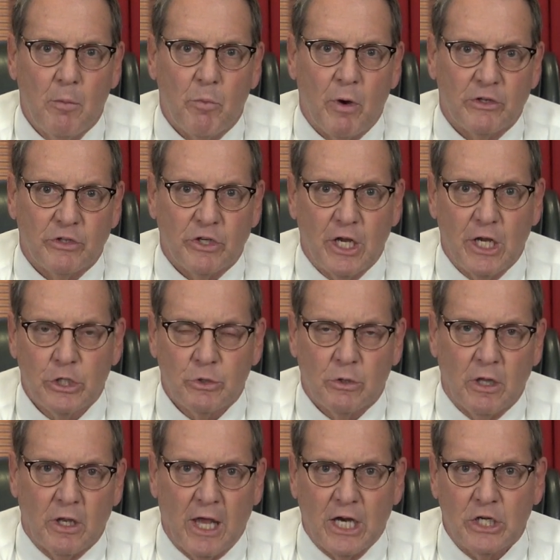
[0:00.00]

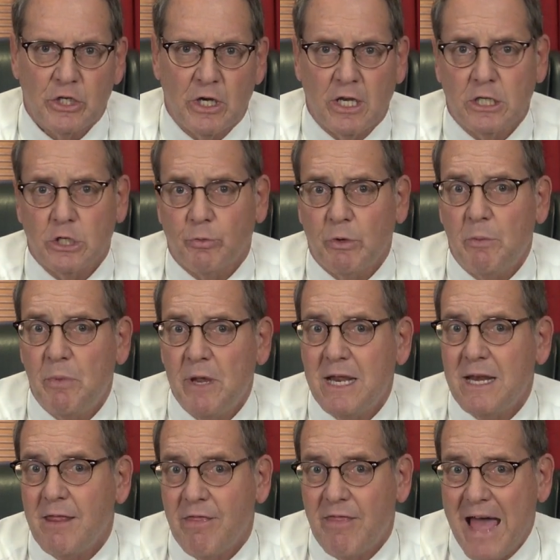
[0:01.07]
presidential election. And to
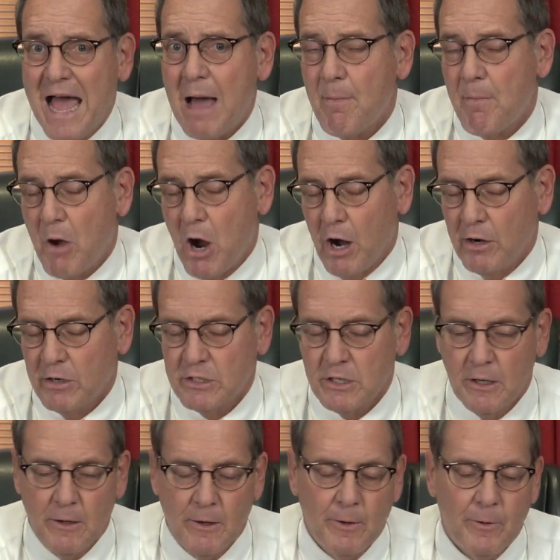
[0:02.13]
repeat that part,
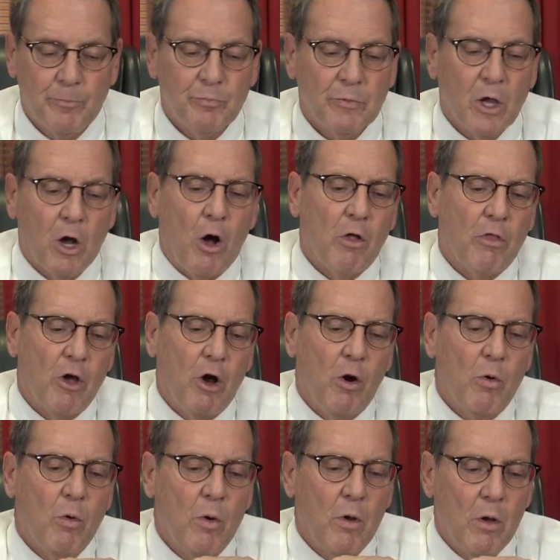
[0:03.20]

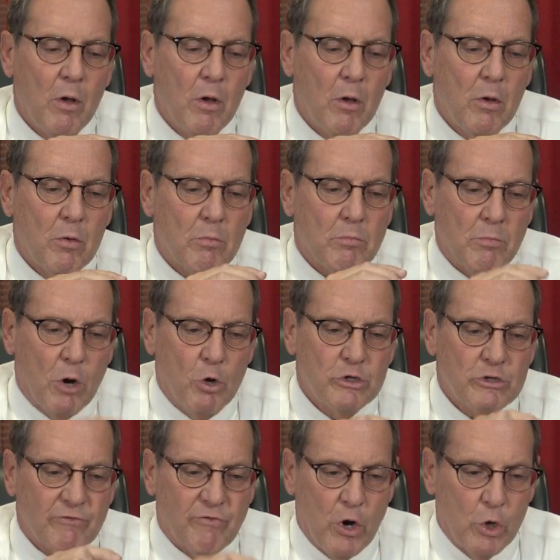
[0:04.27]
although
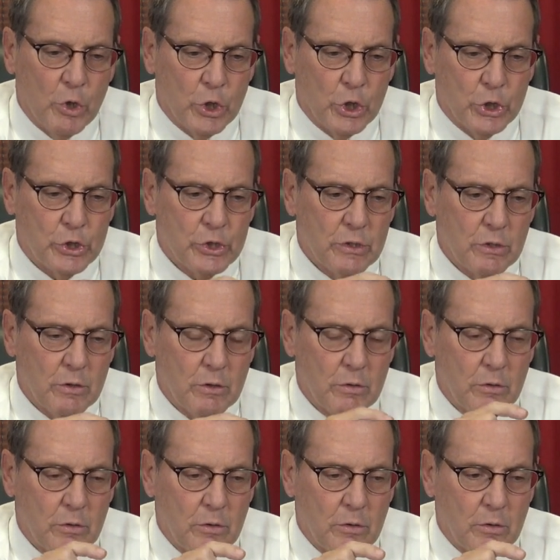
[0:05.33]
most voters
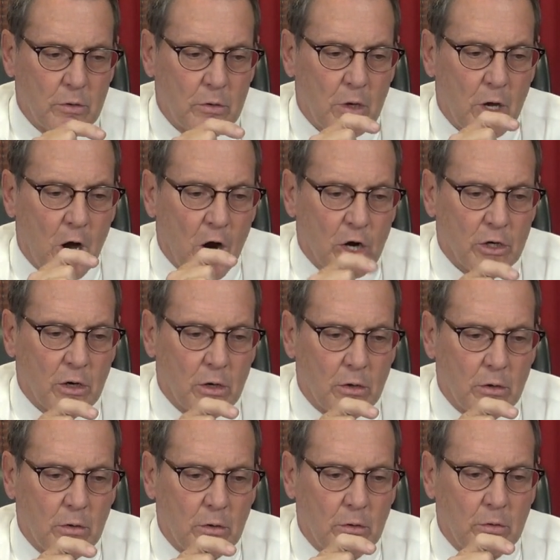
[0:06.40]
are
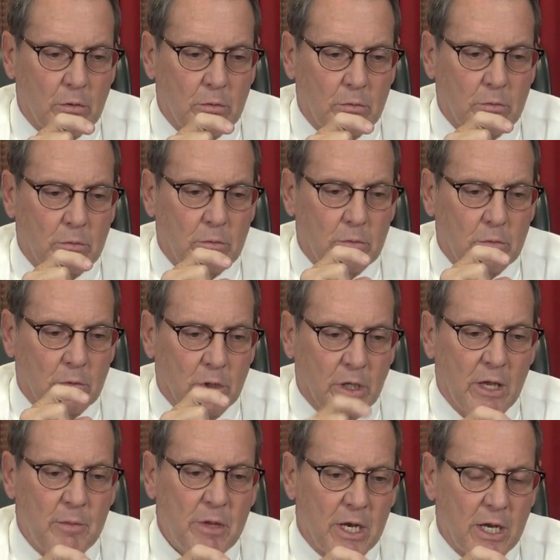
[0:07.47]

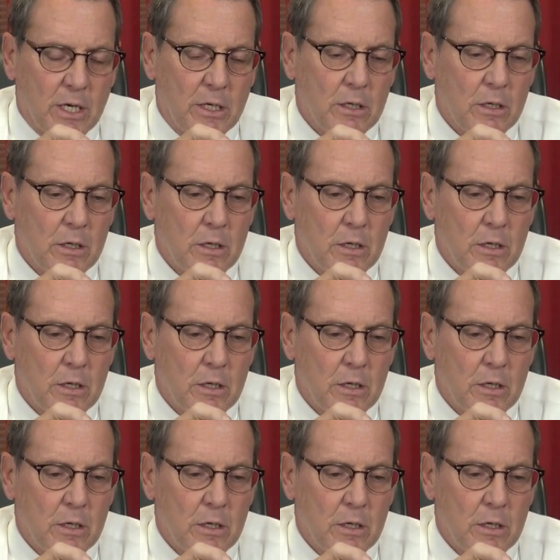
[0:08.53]
limited